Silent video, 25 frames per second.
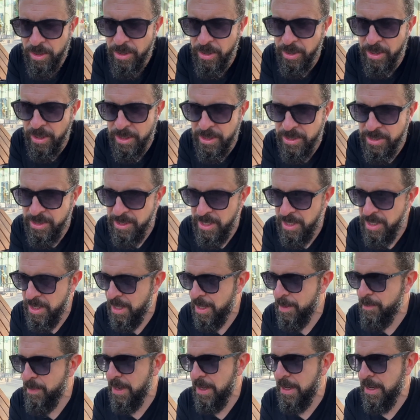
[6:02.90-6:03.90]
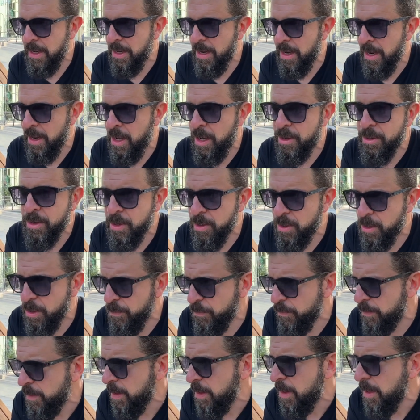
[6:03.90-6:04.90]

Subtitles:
You're going to see them in Kharkov.